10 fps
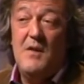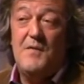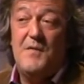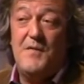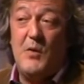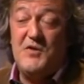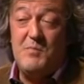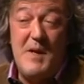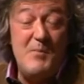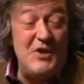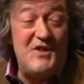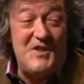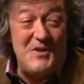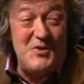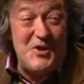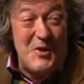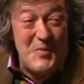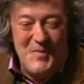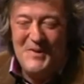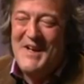false memory
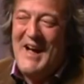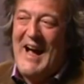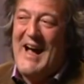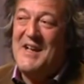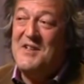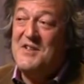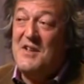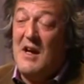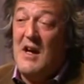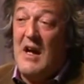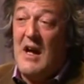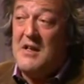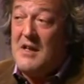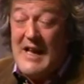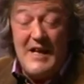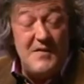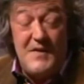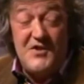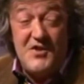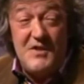syndrome, and a lack
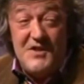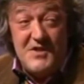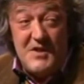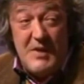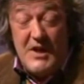of historicity.